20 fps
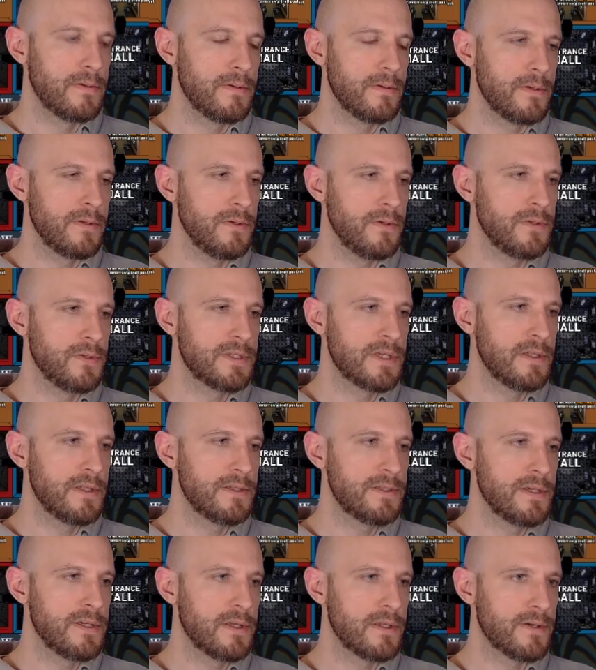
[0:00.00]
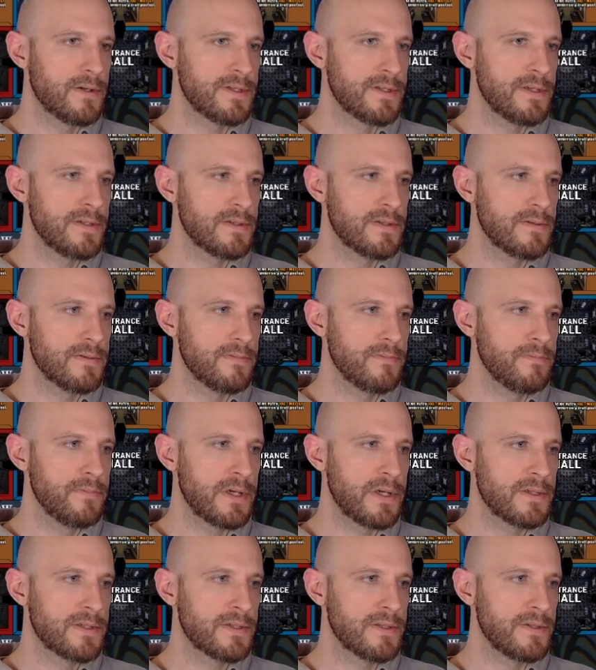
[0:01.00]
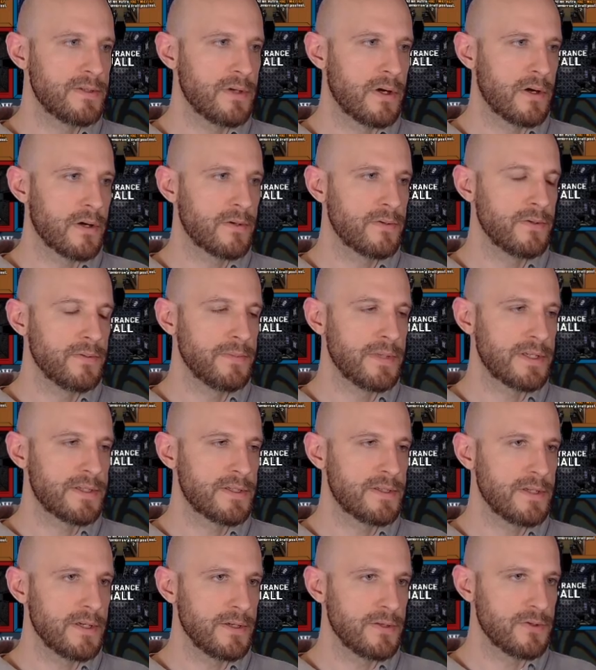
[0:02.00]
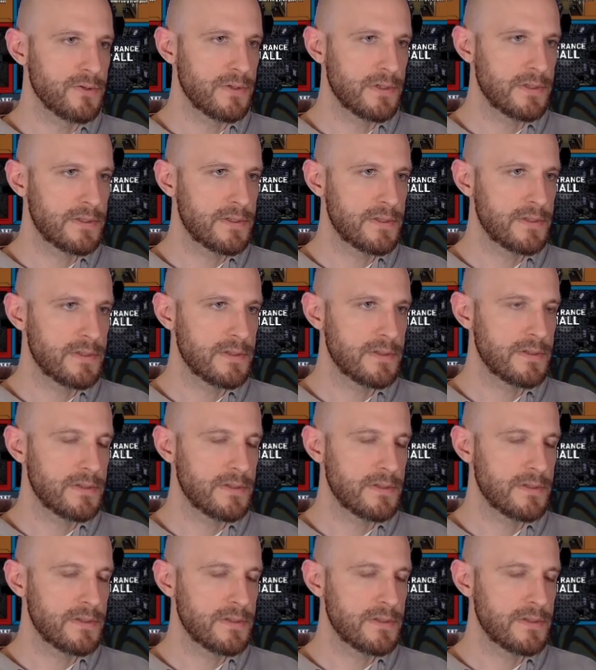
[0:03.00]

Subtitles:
The utility closet makes the darkroom less dangerous.